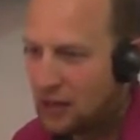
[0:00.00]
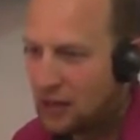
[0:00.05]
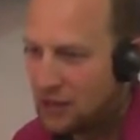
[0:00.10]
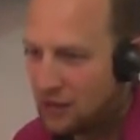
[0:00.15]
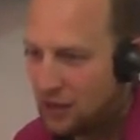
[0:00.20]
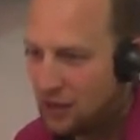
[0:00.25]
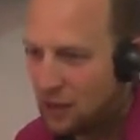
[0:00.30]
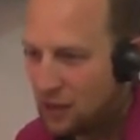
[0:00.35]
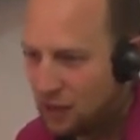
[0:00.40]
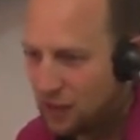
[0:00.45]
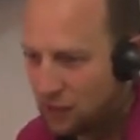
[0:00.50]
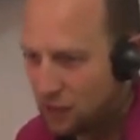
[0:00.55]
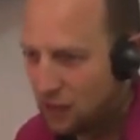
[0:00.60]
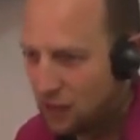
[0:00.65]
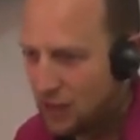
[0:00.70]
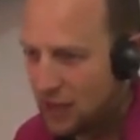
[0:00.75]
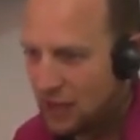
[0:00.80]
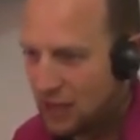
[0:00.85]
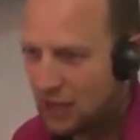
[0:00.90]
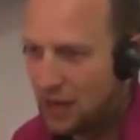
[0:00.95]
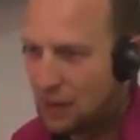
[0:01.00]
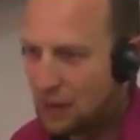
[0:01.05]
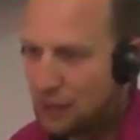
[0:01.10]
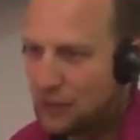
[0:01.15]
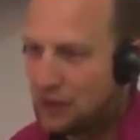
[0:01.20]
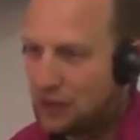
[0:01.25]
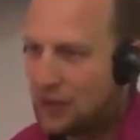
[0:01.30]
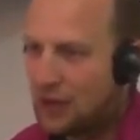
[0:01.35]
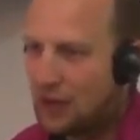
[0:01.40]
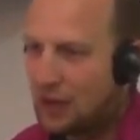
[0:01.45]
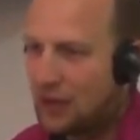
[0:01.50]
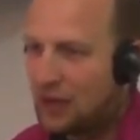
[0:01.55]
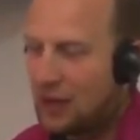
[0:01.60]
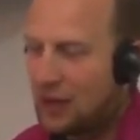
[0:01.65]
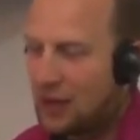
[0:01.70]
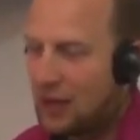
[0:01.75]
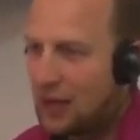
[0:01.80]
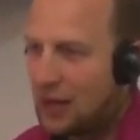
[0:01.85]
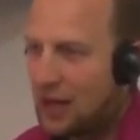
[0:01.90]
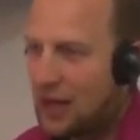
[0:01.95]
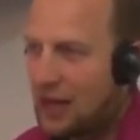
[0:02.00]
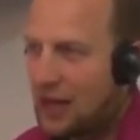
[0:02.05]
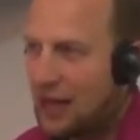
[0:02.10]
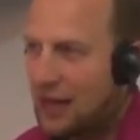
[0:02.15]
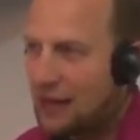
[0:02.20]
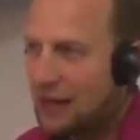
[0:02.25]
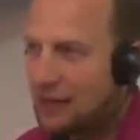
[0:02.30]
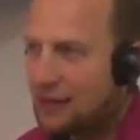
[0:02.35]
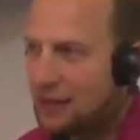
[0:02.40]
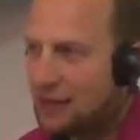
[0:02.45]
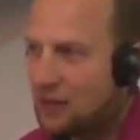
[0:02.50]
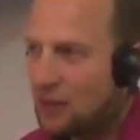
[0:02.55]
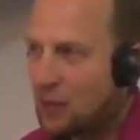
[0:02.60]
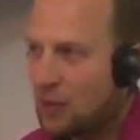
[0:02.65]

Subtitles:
It's those three encompassing. And